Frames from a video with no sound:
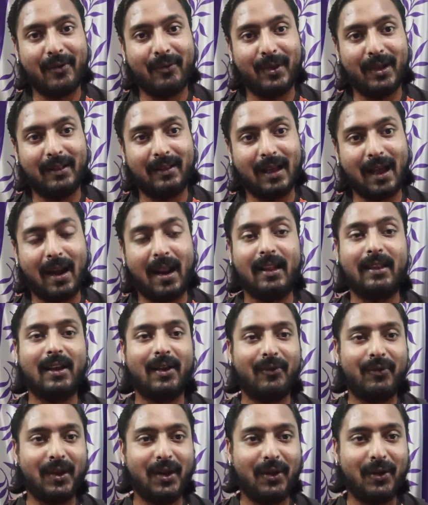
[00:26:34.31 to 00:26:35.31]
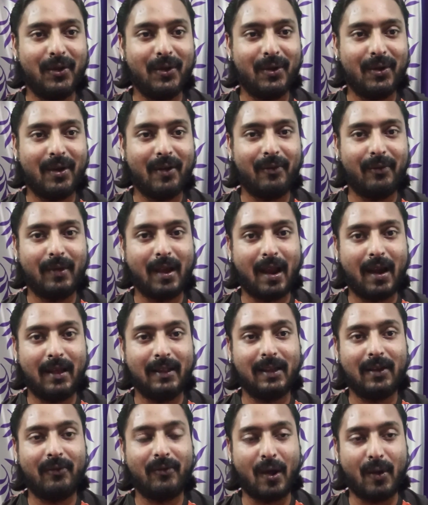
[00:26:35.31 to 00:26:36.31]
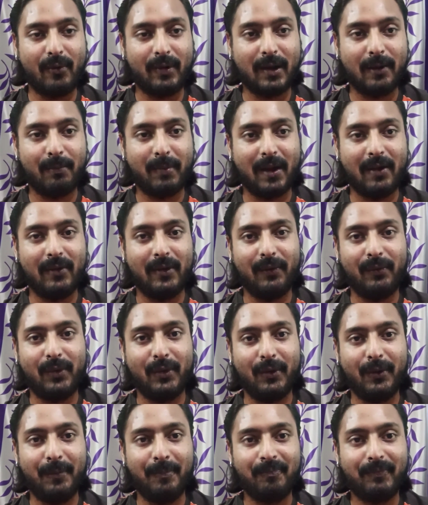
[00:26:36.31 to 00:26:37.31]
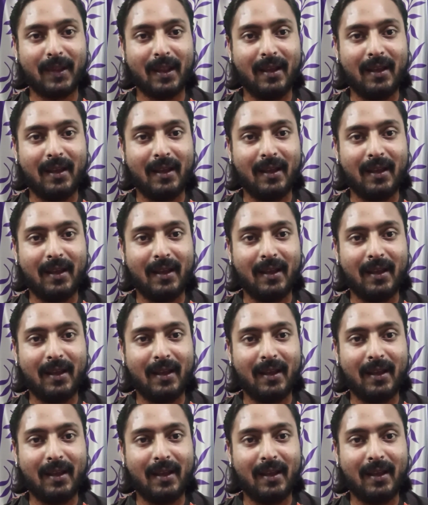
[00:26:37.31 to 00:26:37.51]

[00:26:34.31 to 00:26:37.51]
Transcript: with another video of another fountain pen review.